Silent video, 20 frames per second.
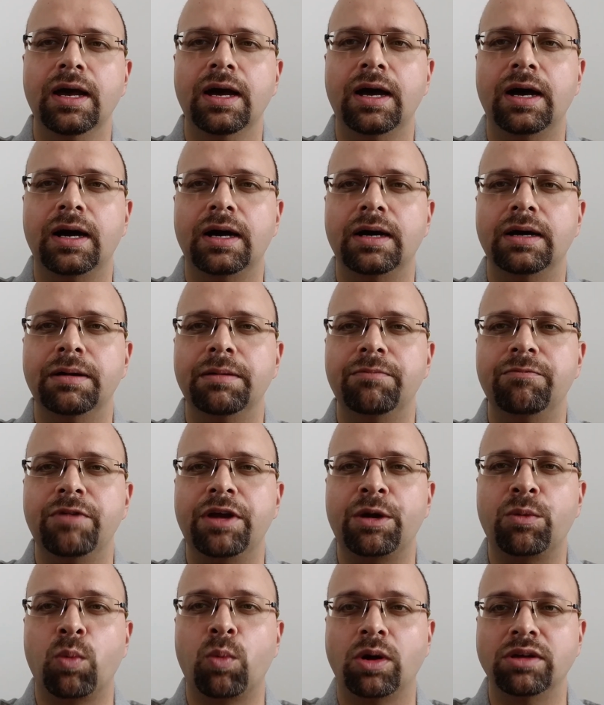
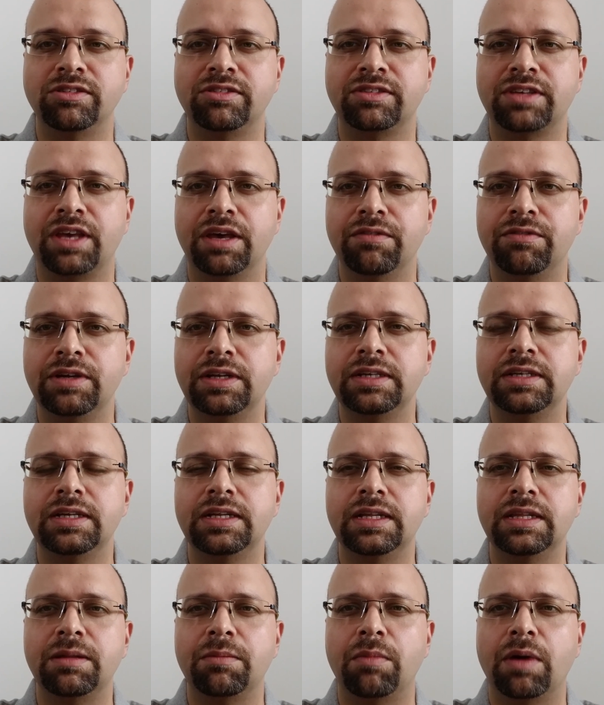It was given
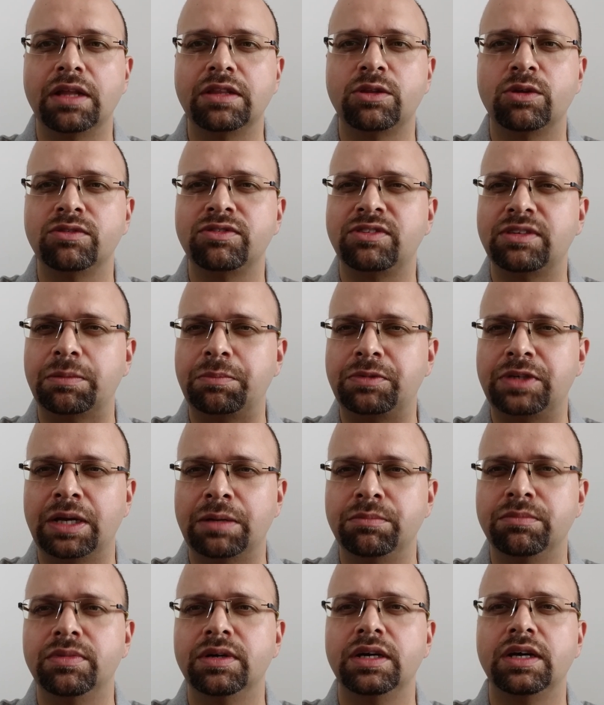in the month of
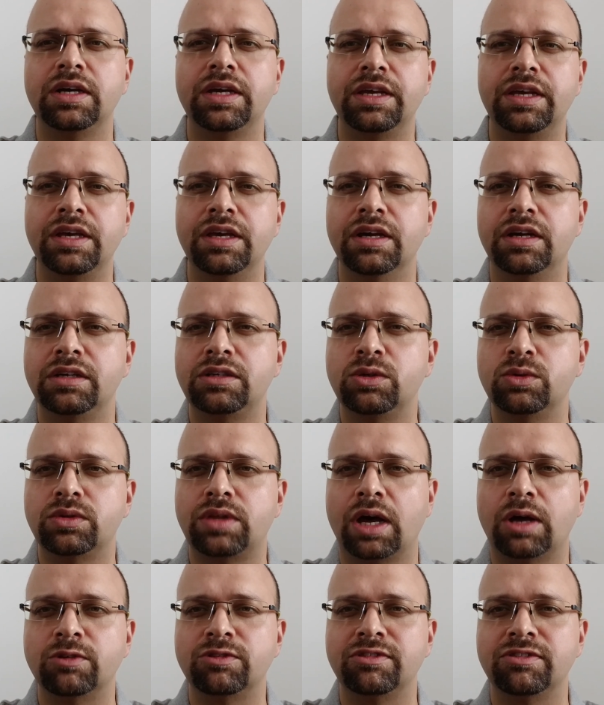September, year
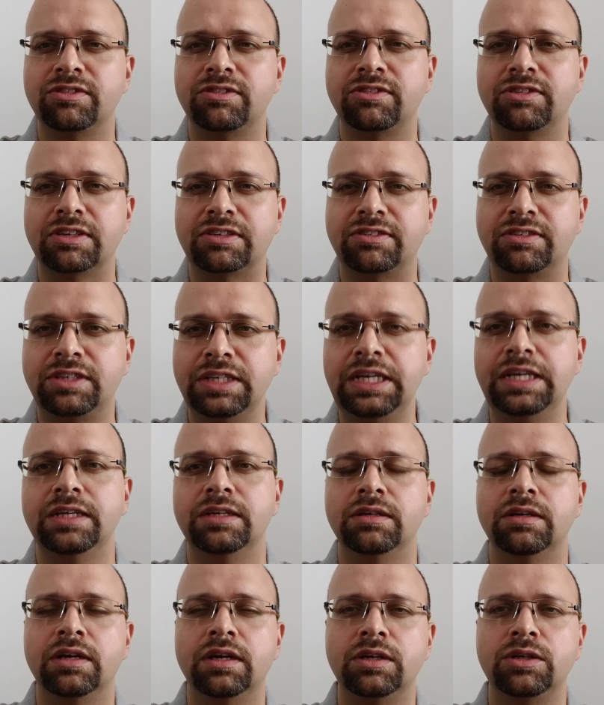
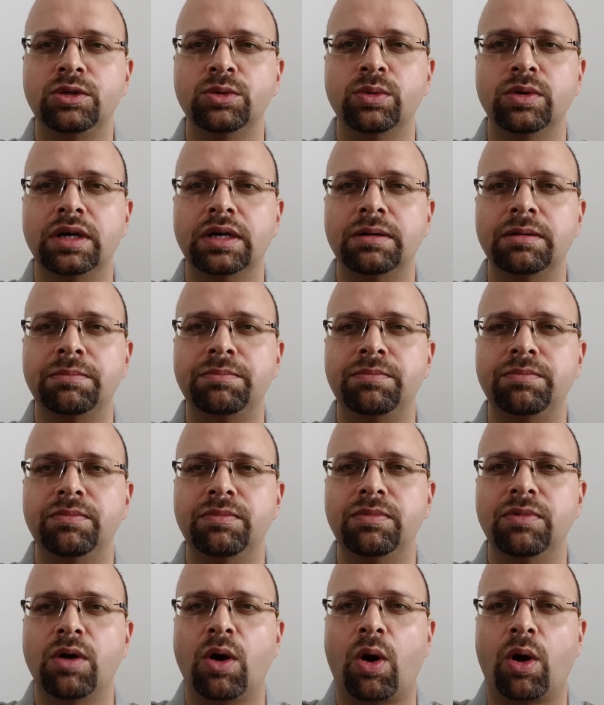2016, to an
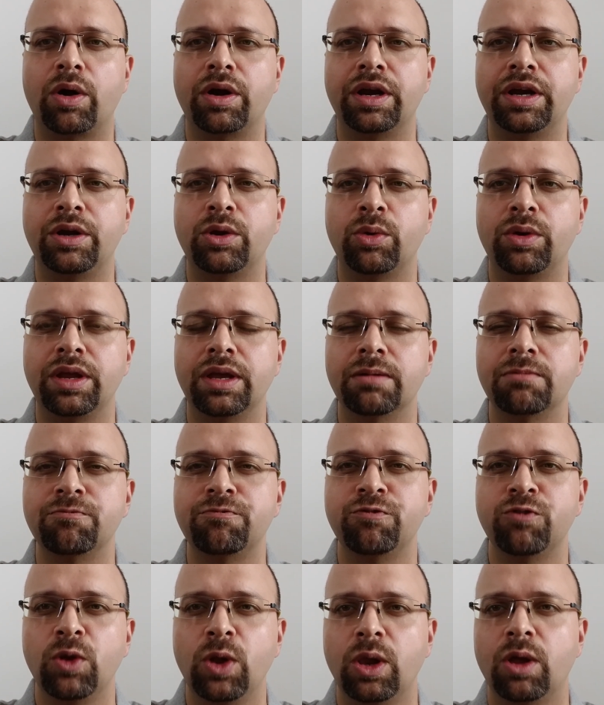auditorium
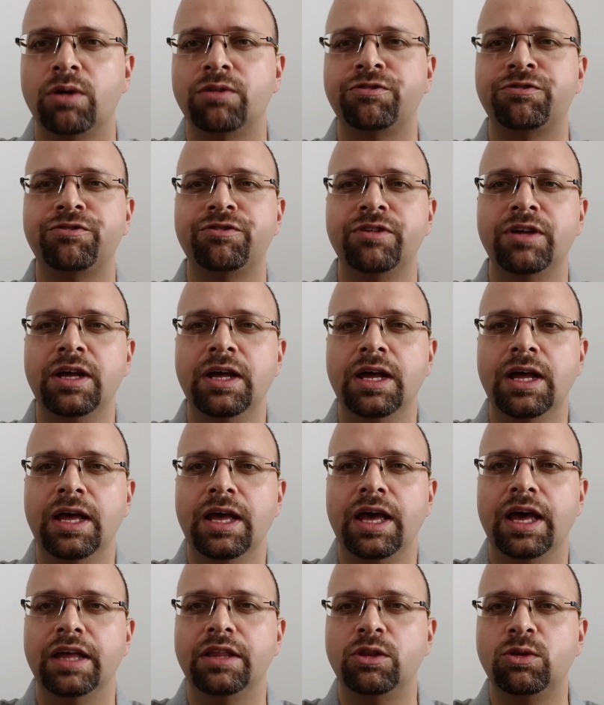full of
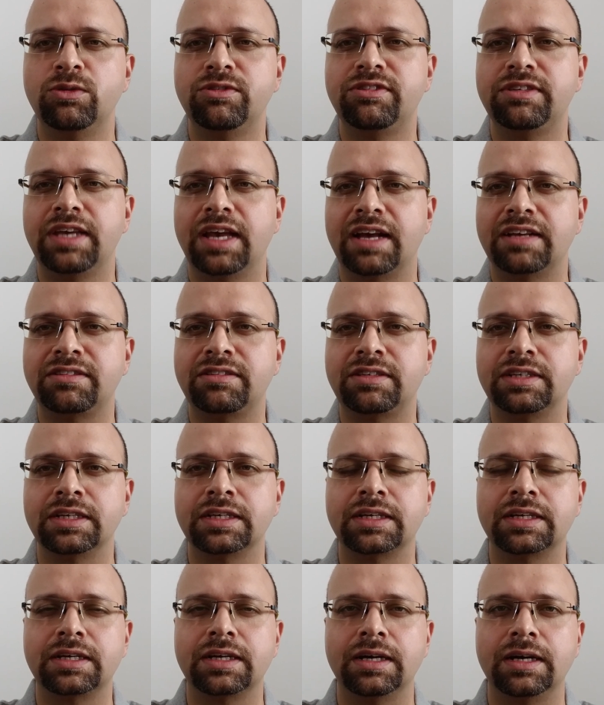
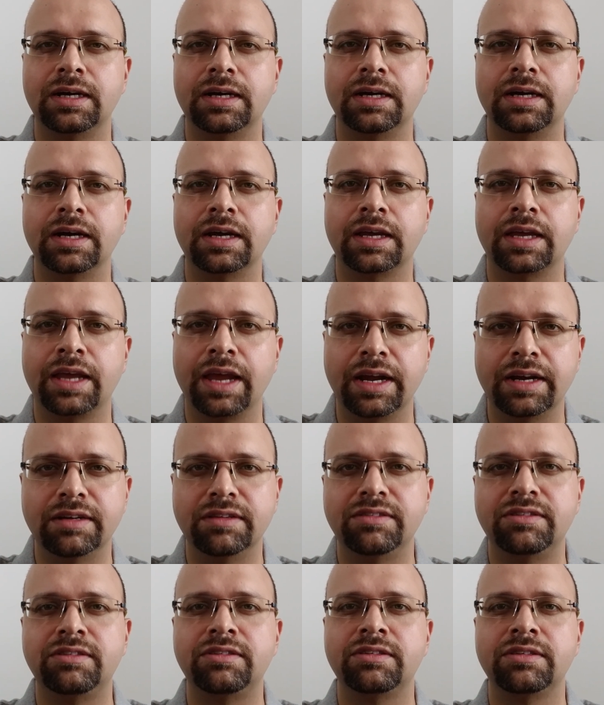enthusiastic
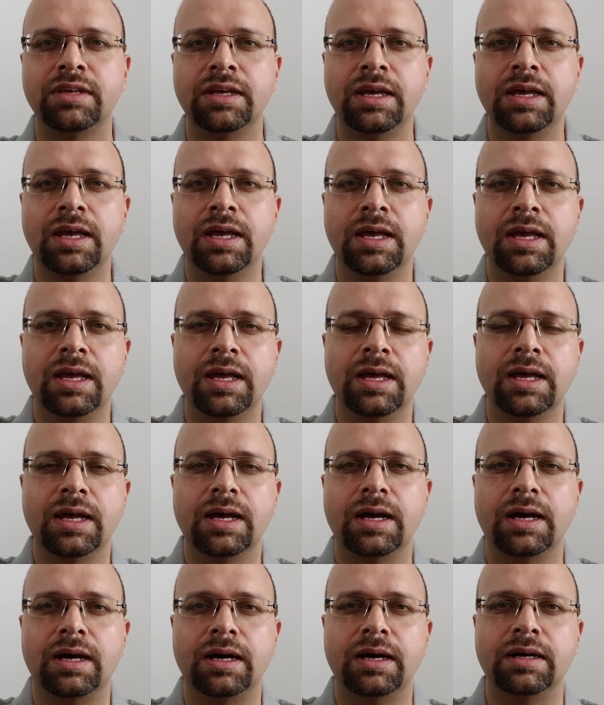kids,
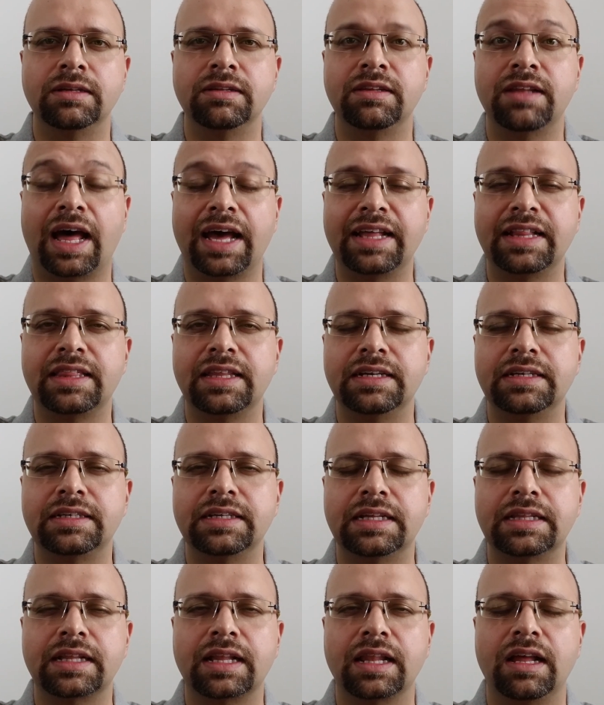9th and
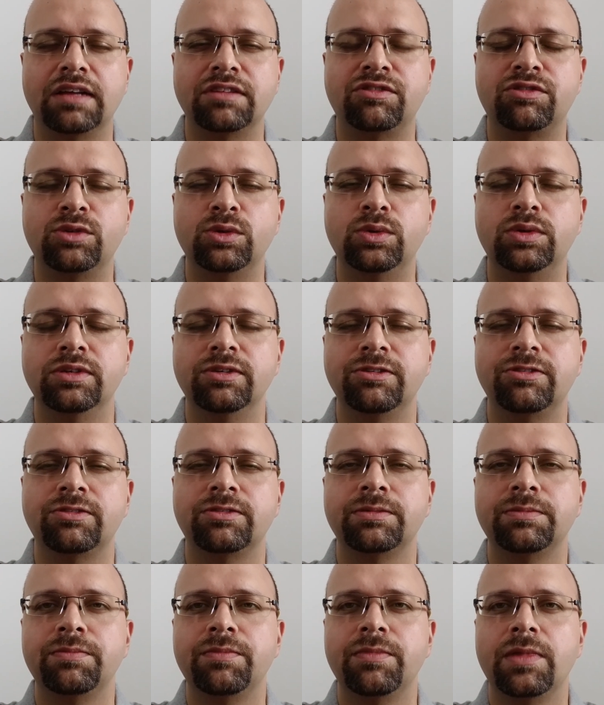10th class
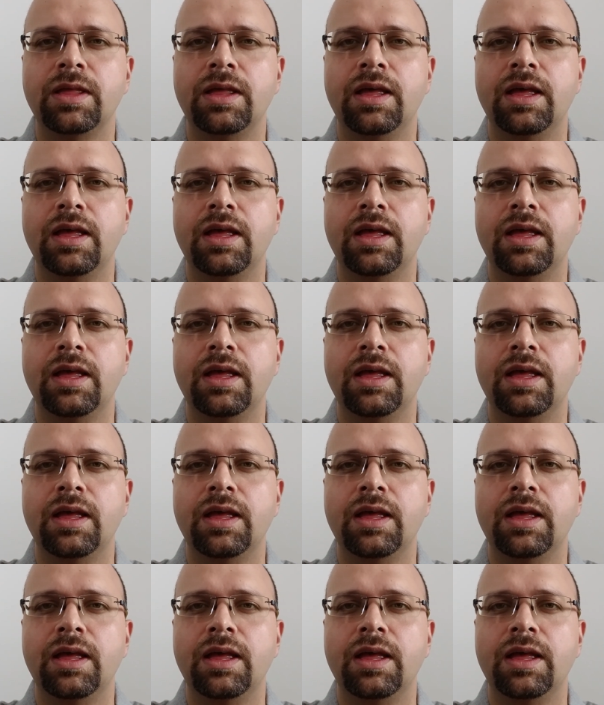students.